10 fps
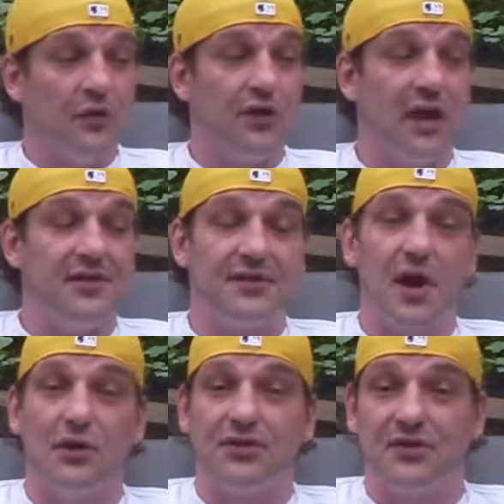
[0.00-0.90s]
So that just
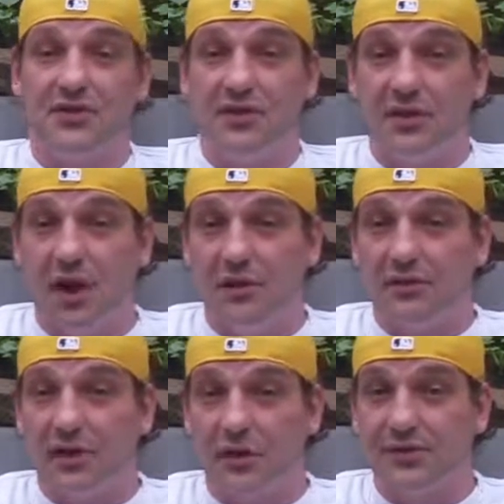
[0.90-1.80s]
goes, you know,
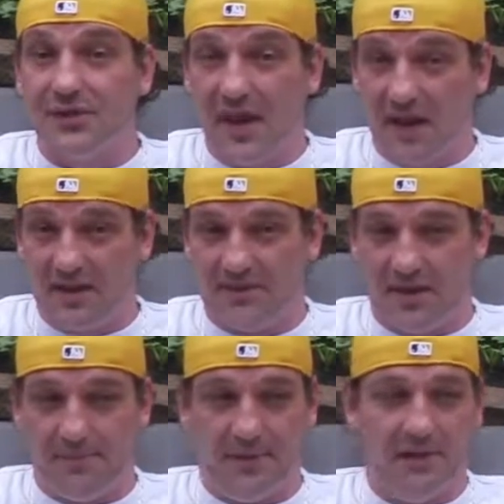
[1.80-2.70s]
goes to tell you
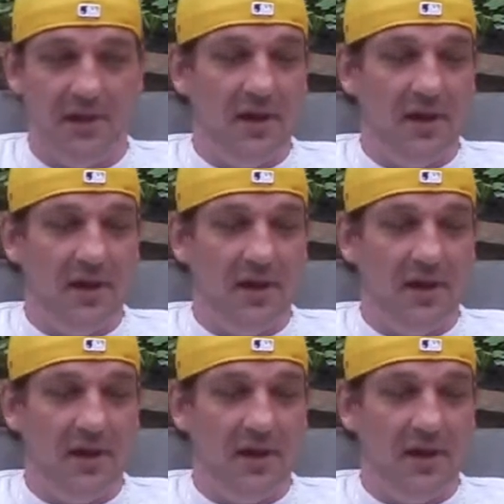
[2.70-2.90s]
something.